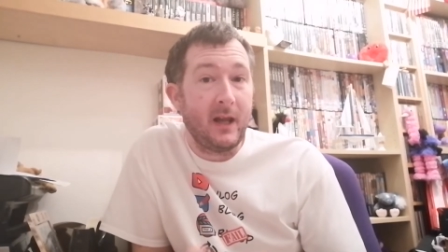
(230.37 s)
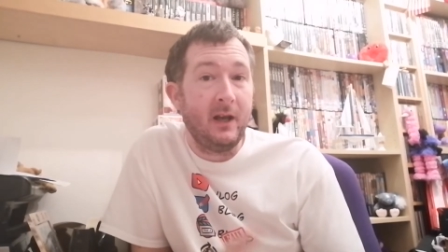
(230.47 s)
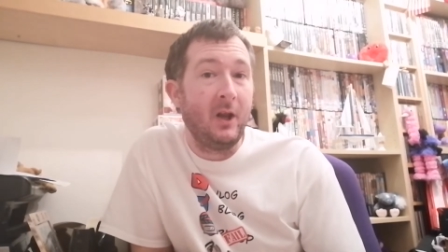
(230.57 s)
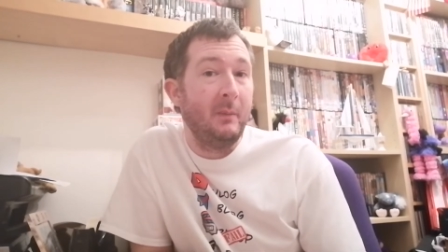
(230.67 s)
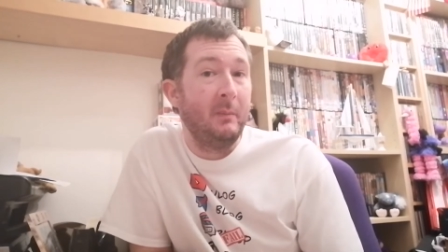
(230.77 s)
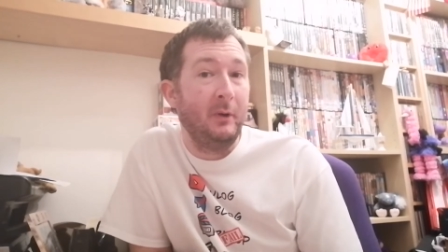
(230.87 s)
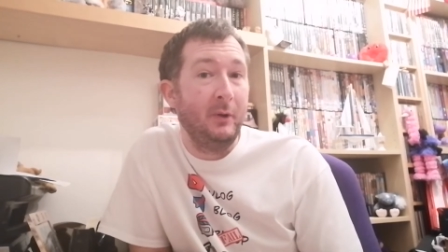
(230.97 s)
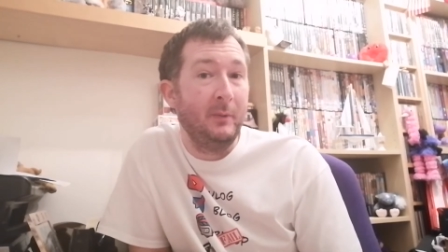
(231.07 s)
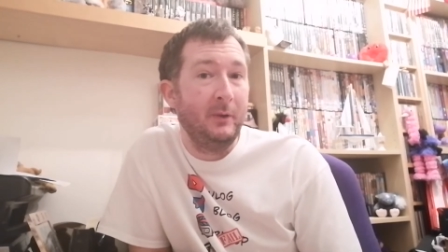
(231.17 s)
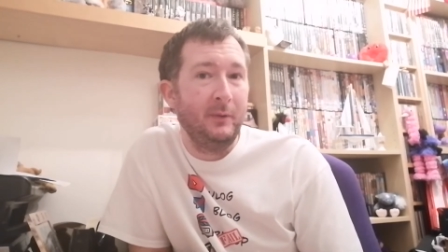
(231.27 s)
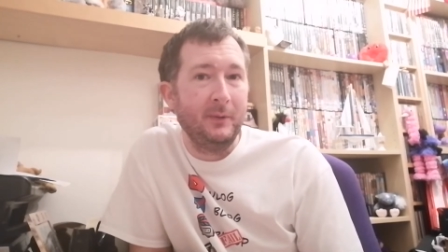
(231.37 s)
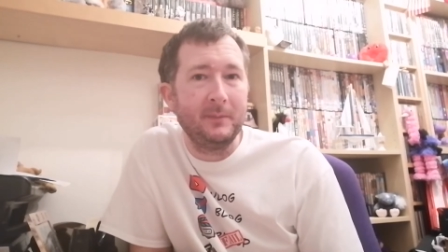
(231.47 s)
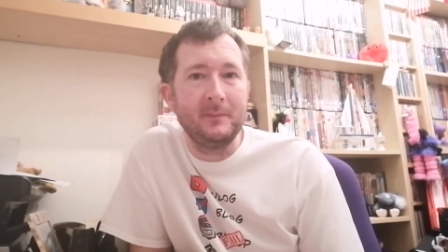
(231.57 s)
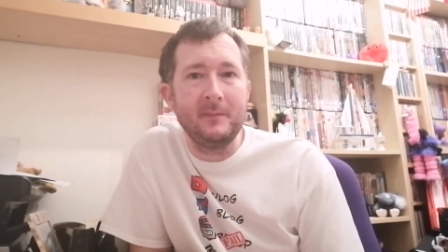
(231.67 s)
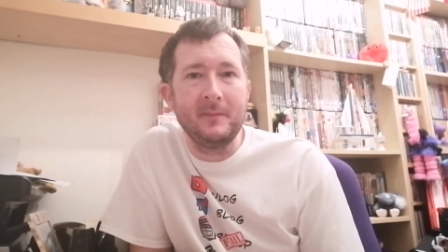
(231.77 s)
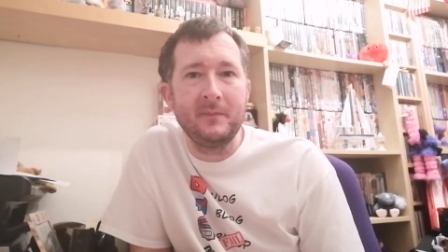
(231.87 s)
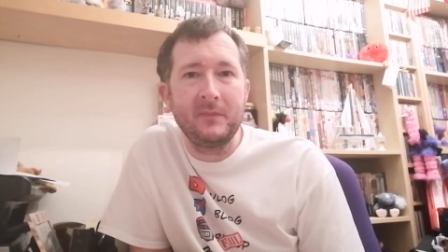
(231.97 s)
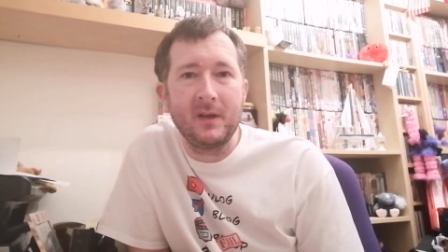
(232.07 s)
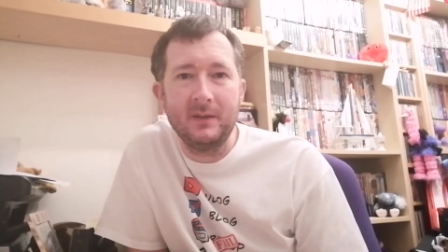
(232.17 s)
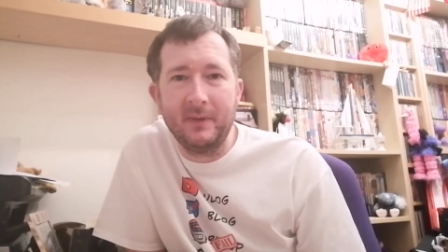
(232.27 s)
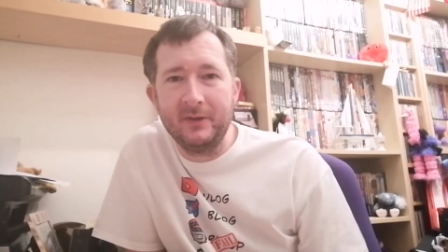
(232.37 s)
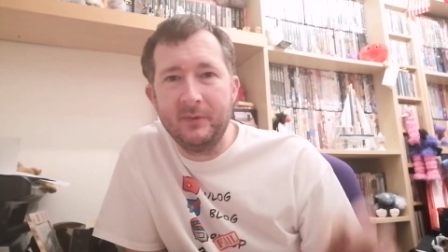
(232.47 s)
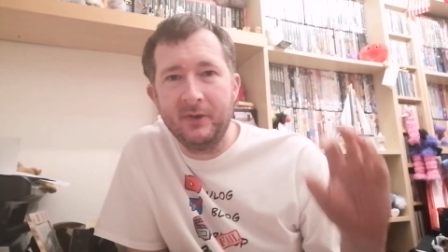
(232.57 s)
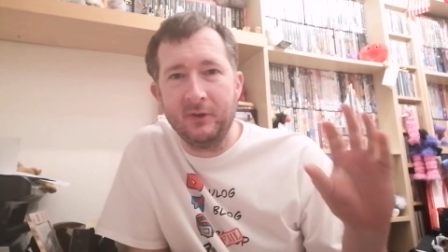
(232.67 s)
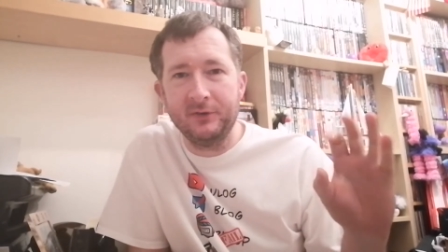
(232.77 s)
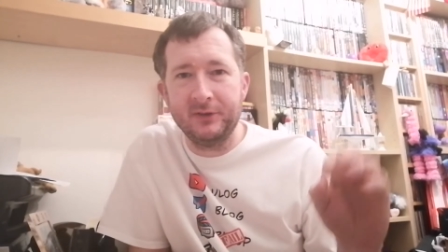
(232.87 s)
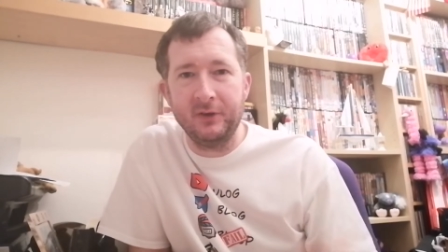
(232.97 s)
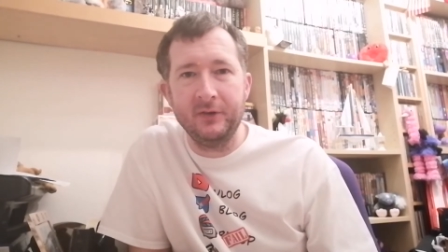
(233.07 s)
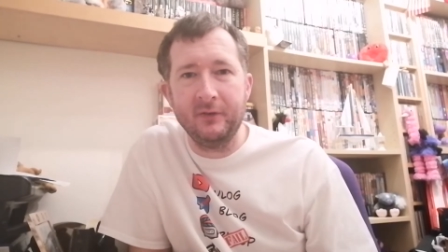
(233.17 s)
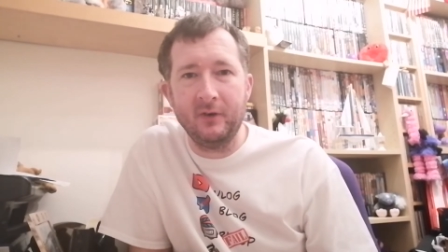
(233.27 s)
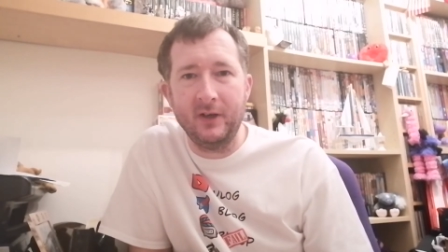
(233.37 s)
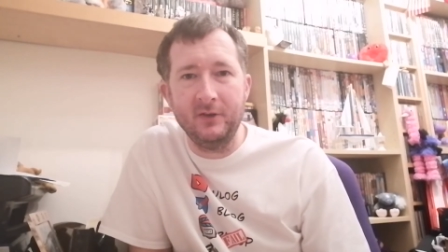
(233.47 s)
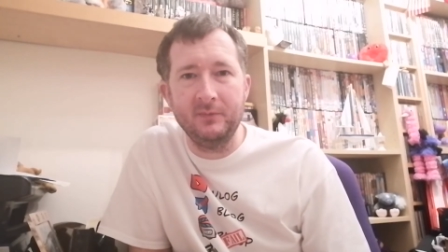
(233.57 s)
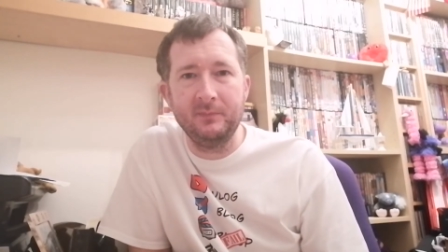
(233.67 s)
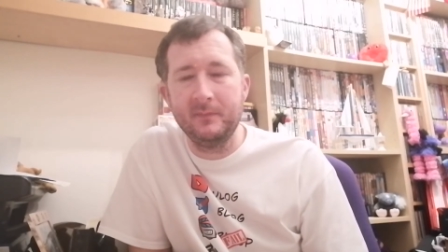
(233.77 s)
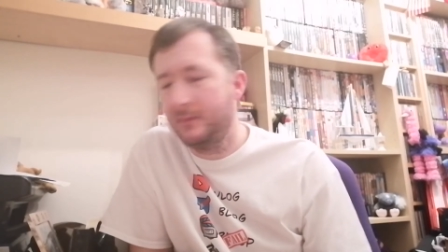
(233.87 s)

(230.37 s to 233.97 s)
and I like my Blue Moon, especially with a nice slice of orange.